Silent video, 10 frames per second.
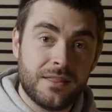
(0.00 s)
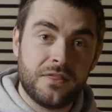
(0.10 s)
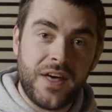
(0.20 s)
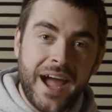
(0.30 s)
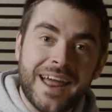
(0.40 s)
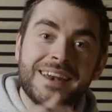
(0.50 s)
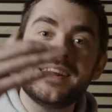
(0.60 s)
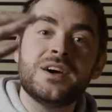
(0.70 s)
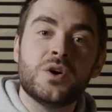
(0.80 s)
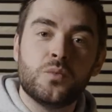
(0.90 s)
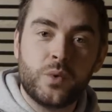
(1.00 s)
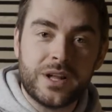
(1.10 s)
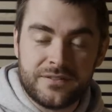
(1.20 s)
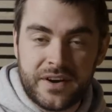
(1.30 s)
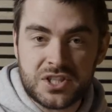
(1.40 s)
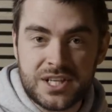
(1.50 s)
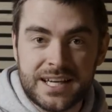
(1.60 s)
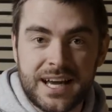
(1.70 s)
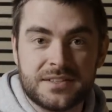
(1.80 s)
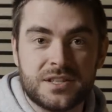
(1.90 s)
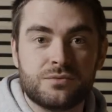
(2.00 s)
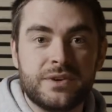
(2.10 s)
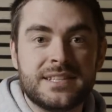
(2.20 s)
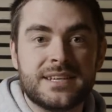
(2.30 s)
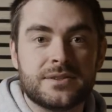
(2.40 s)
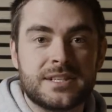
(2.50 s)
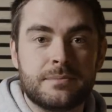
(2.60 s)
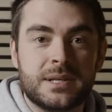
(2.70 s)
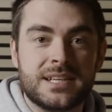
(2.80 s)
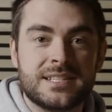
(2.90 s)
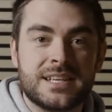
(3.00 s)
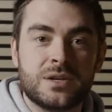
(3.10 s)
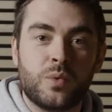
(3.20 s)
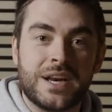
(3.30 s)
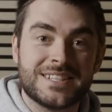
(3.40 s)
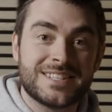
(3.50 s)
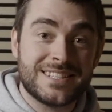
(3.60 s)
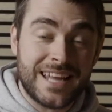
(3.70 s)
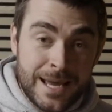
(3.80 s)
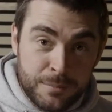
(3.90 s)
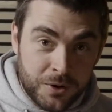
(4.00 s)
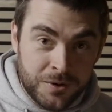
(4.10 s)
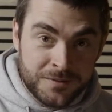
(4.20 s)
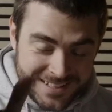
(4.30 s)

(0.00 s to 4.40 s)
Then we'll eventually get to the retail CBDC when it's stable.